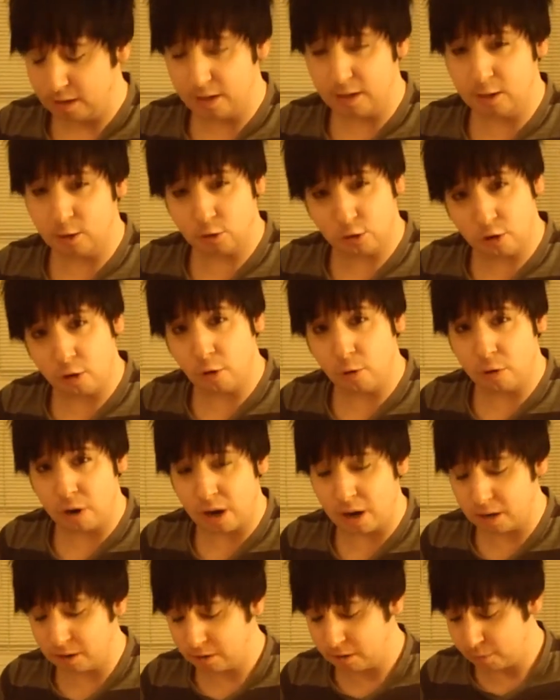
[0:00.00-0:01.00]
is so
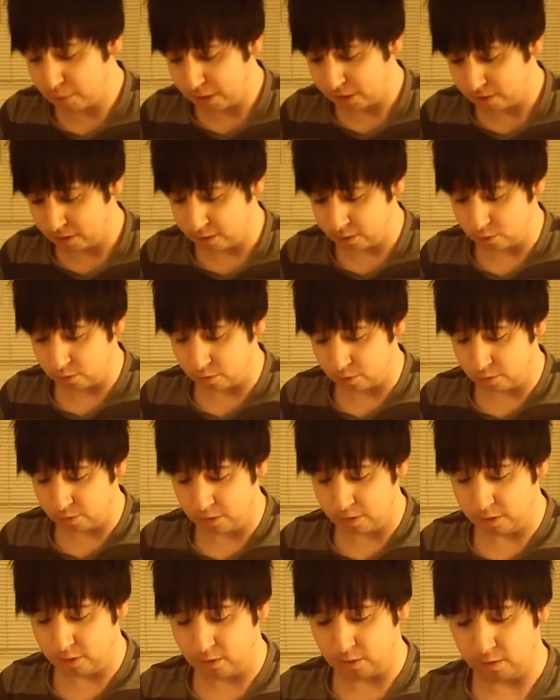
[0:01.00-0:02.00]
highly
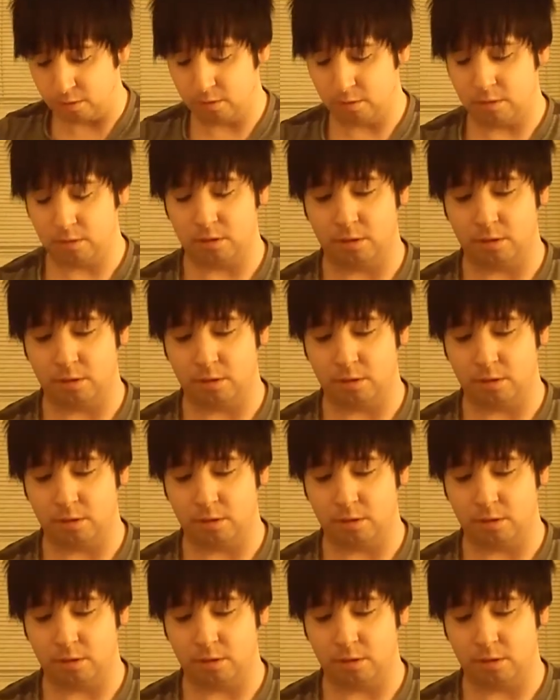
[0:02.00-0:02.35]
bisexual, and it's